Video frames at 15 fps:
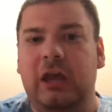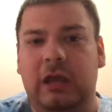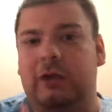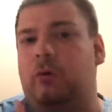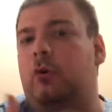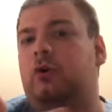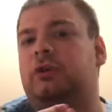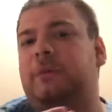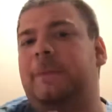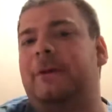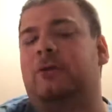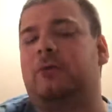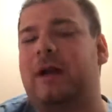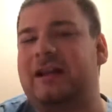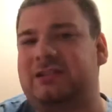in order to
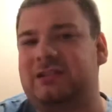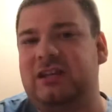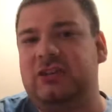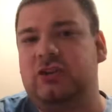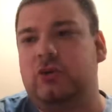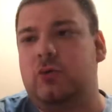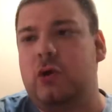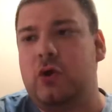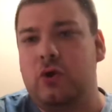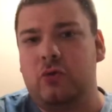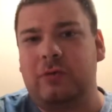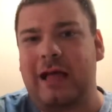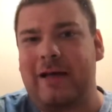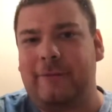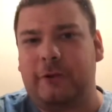progress into new
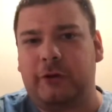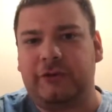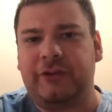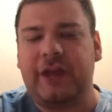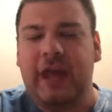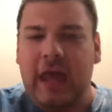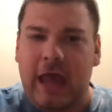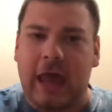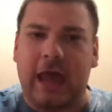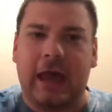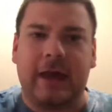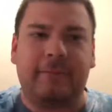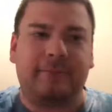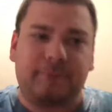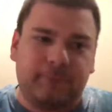levels
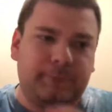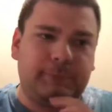and,